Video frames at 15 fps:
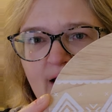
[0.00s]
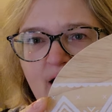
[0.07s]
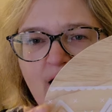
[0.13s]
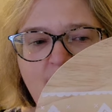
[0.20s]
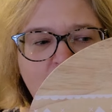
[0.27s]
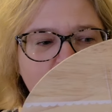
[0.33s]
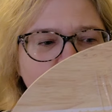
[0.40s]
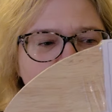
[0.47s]

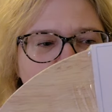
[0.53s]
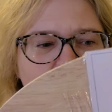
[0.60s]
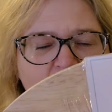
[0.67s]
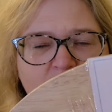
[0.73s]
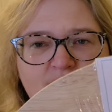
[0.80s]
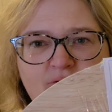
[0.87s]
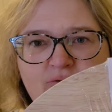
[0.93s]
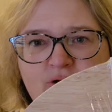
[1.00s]
Um,
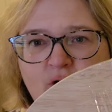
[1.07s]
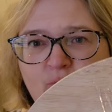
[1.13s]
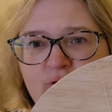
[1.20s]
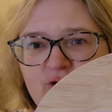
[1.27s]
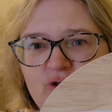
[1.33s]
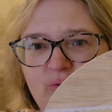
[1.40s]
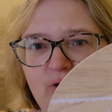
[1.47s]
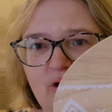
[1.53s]
I don't know
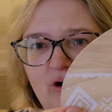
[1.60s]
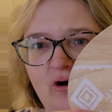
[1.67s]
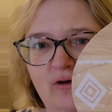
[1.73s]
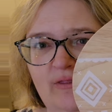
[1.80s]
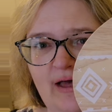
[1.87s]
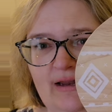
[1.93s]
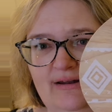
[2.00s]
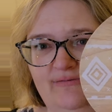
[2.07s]
what you would call
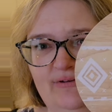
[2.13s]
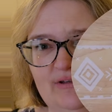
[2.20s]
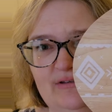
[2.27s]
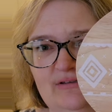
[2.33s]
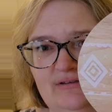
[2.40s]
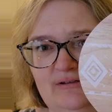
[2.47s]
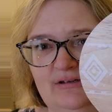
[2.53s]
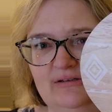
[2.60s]
that, if
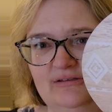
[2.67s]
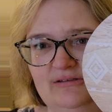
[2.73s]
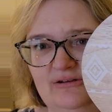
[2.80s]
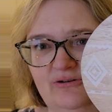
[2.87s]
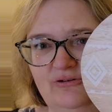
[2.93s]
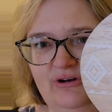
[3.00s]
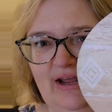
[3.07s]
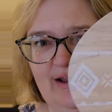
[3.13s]
it's
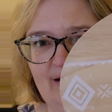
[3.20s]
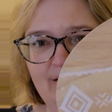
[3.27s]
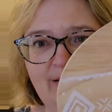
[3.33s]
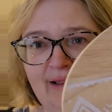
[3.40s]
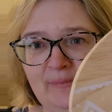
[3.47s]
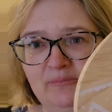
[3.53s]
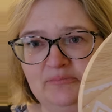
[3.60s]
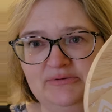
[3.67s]
considered an
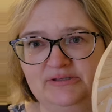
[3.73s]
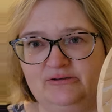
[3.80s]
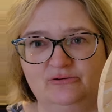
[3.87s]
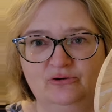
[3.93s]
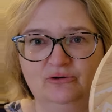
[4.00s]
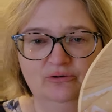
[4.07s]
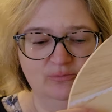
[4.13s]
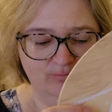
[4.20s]
ellipse
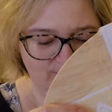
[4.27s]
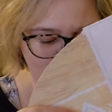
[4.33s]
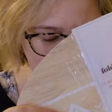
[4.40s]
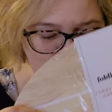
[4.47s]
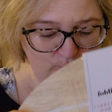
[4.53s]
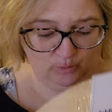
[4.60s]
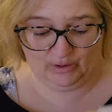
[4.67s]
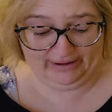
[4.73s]
or
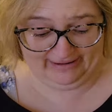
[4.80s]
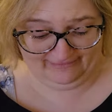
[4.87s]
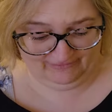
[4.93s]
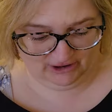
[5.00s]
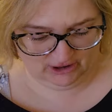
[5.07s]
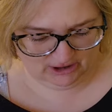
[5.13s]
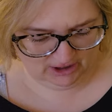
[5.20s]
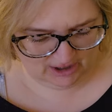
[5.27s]

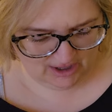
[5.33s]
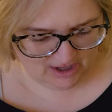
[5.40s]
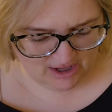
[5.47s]
whatever.